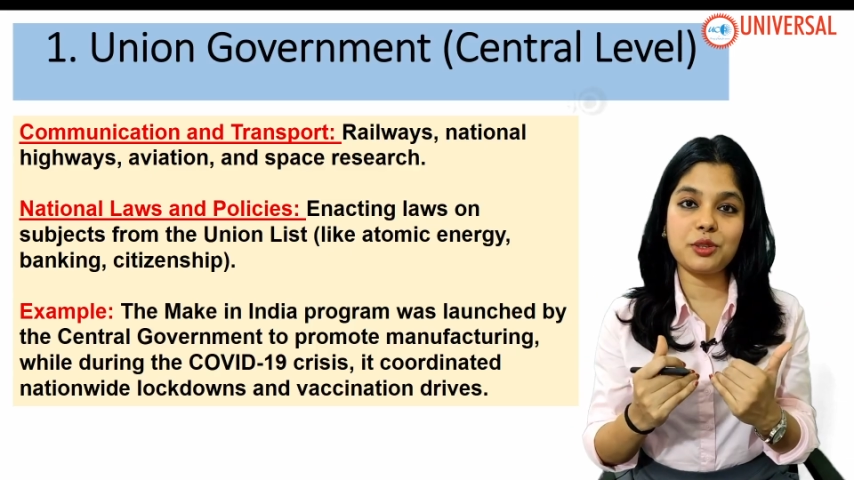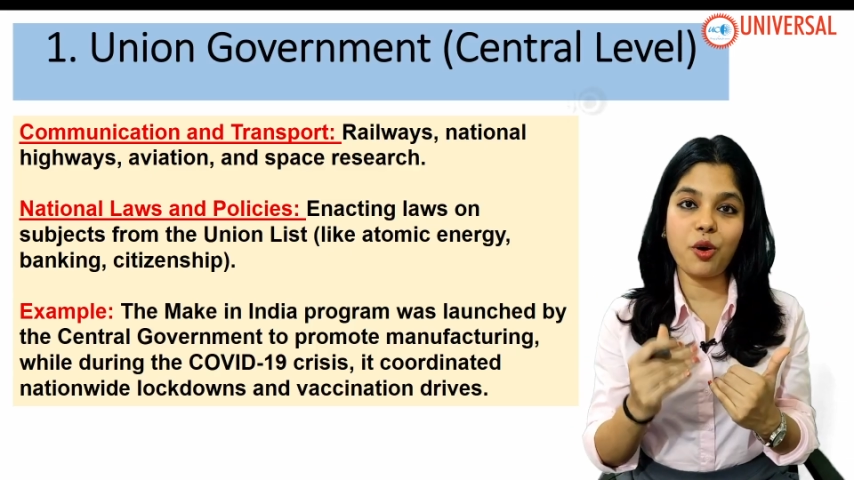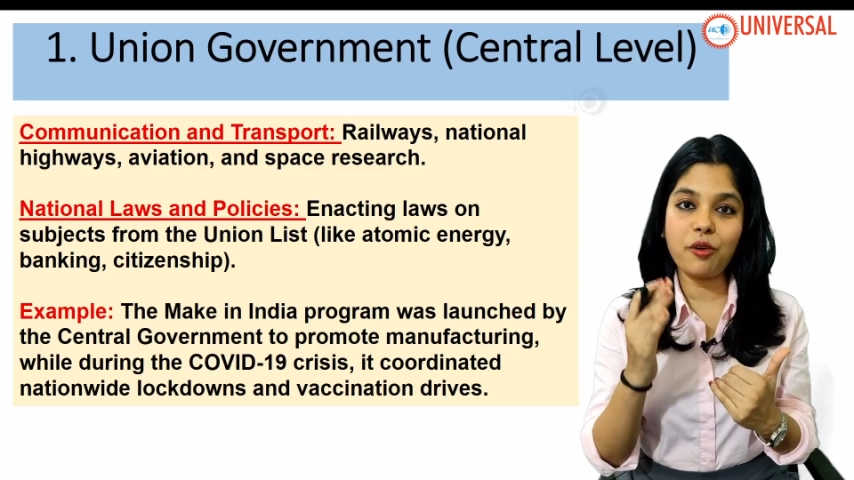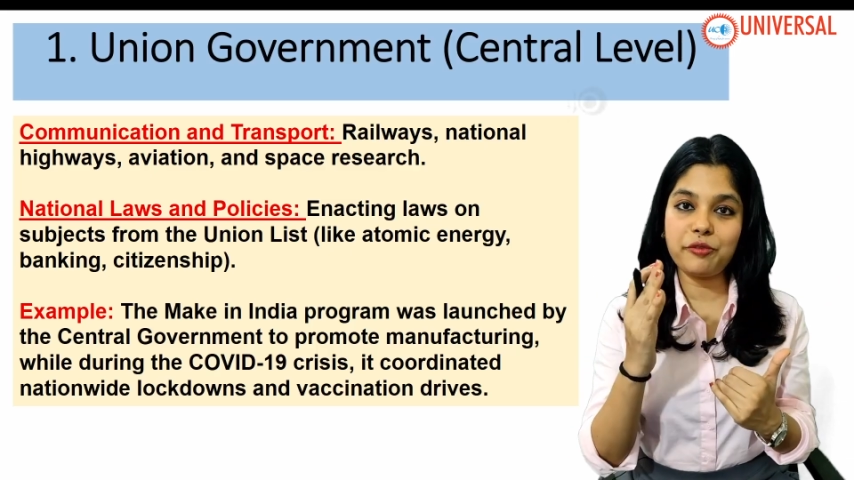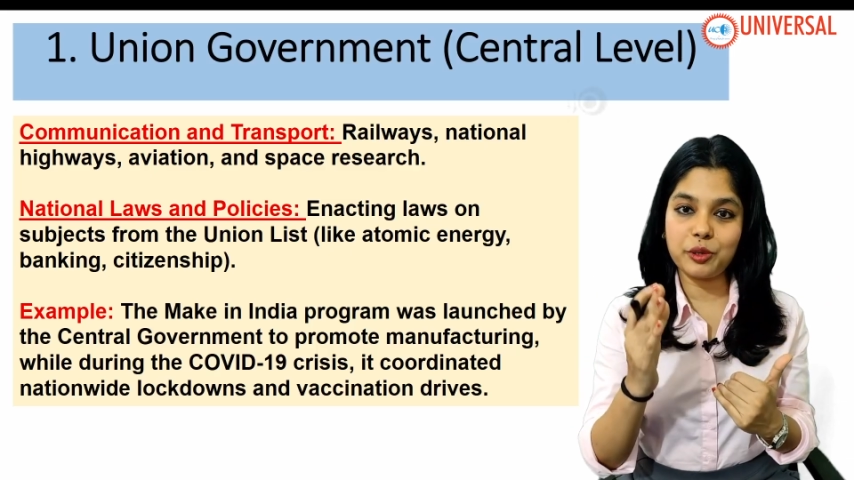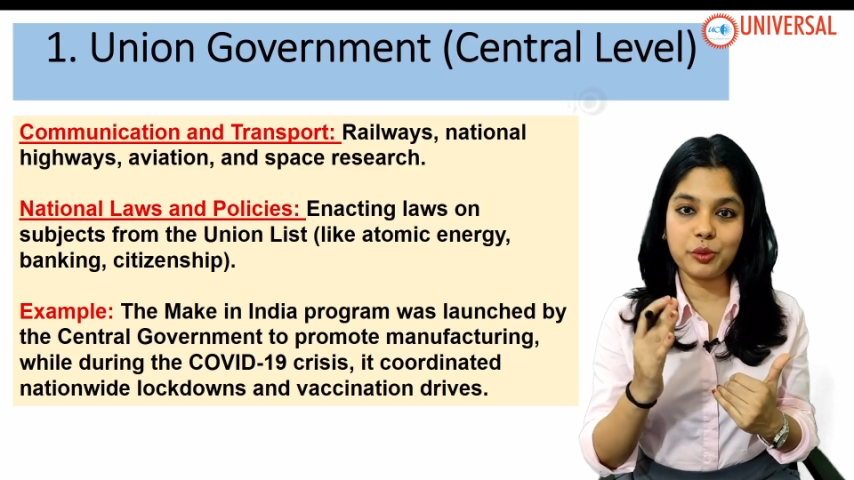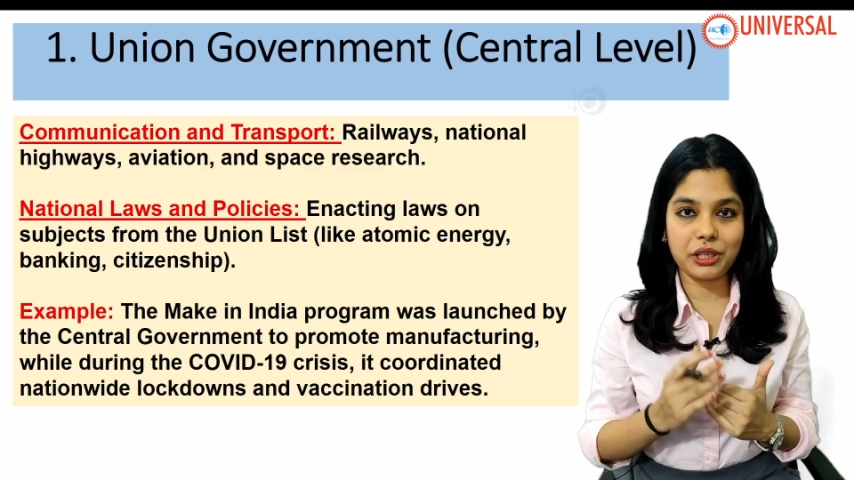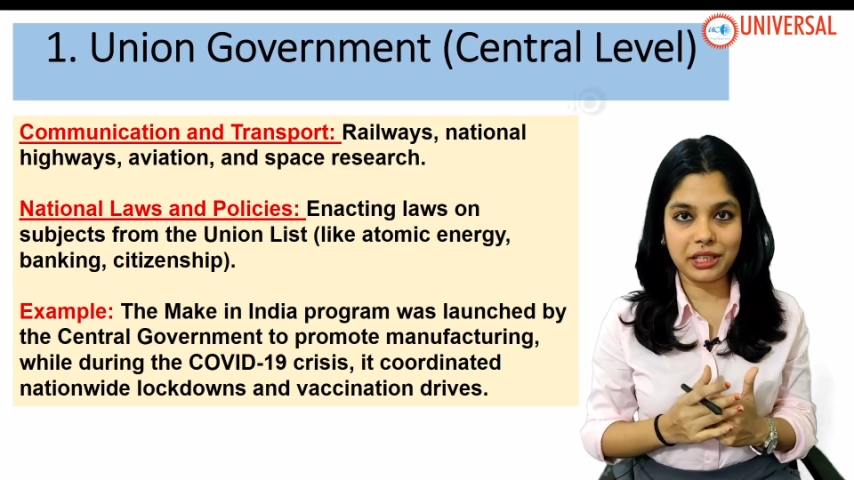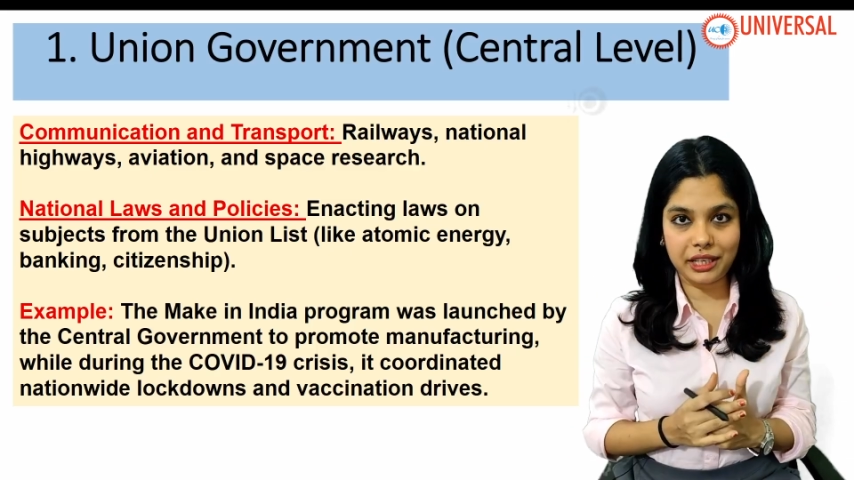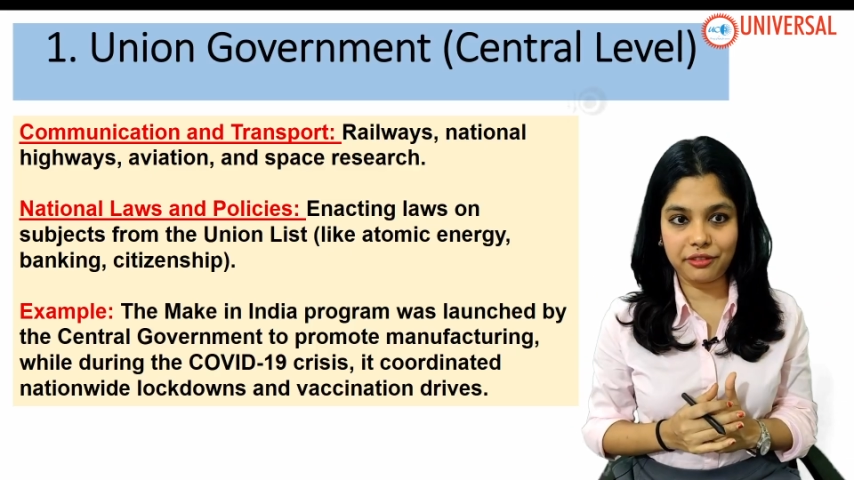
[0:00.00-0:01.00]
of
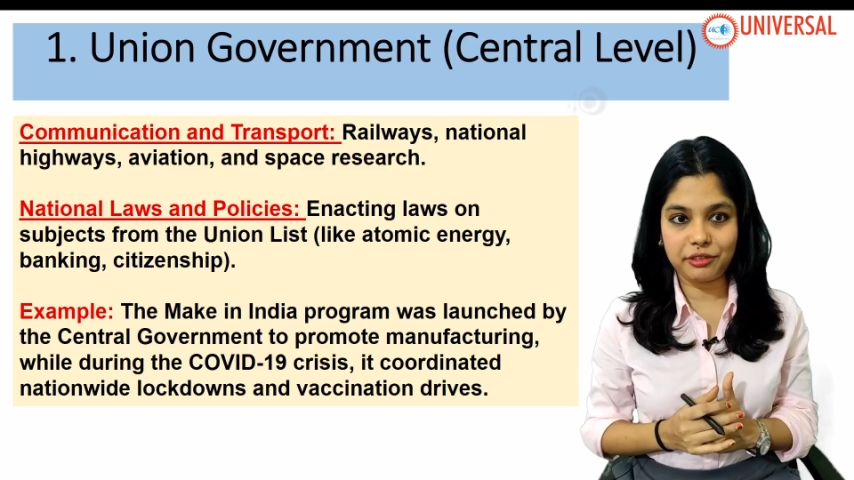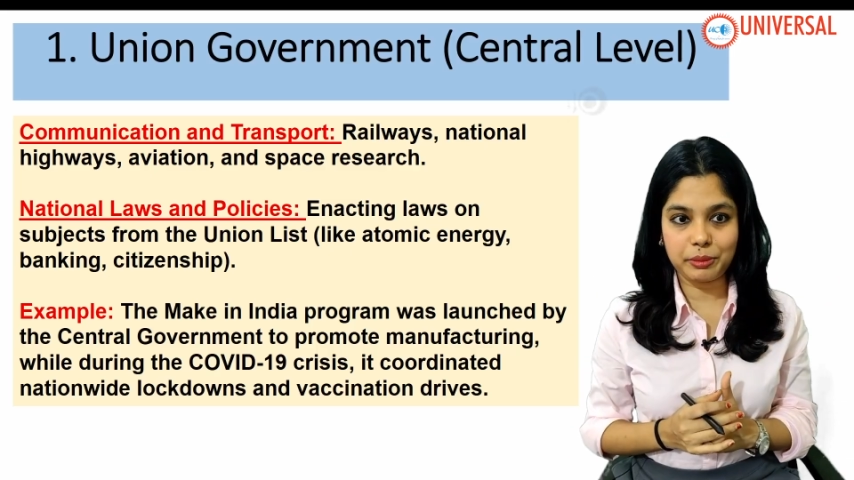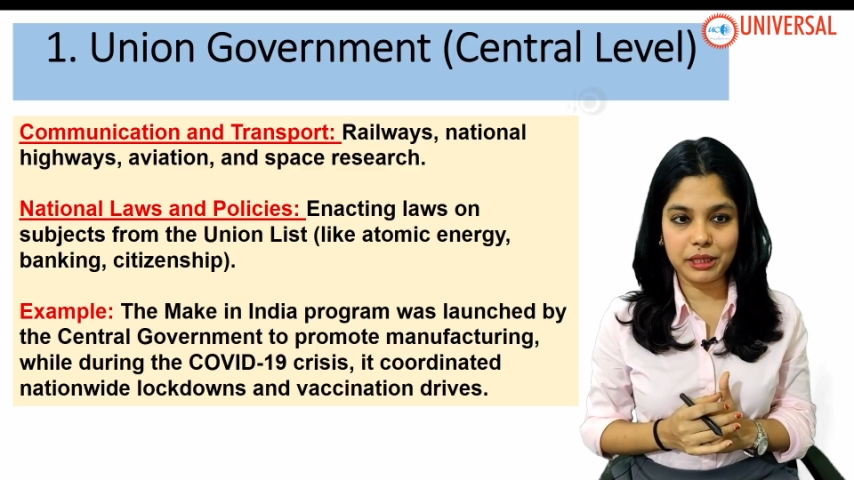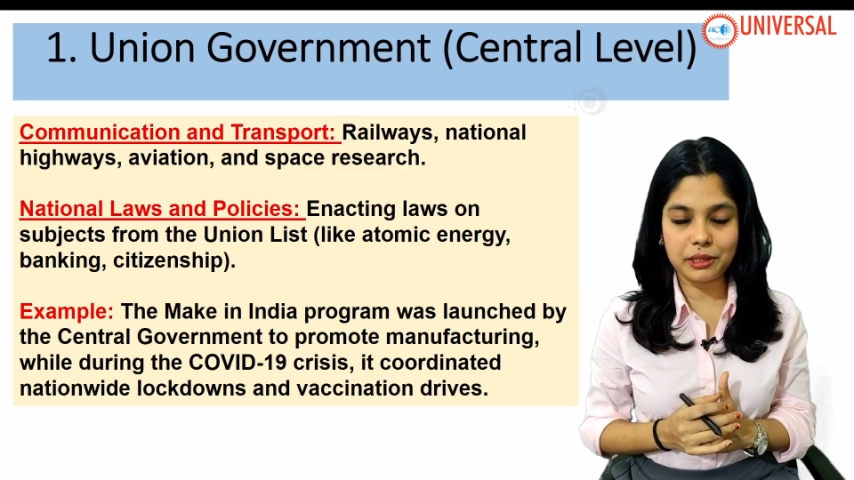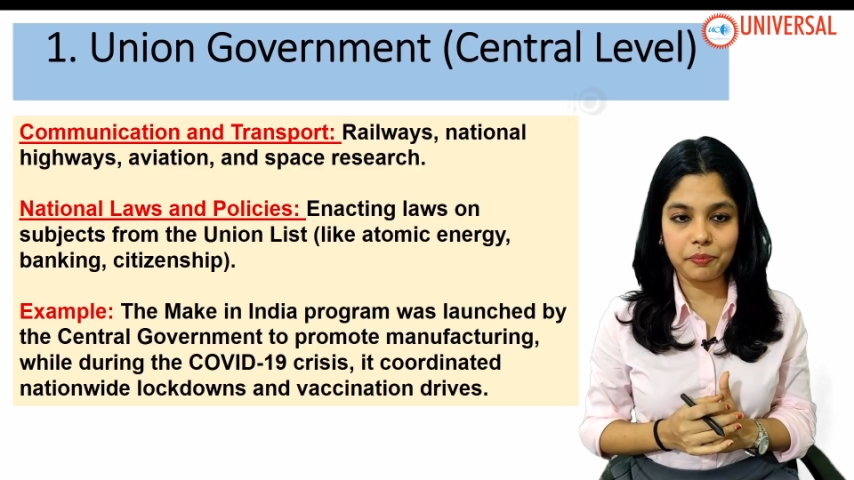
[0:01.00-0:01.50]
union government.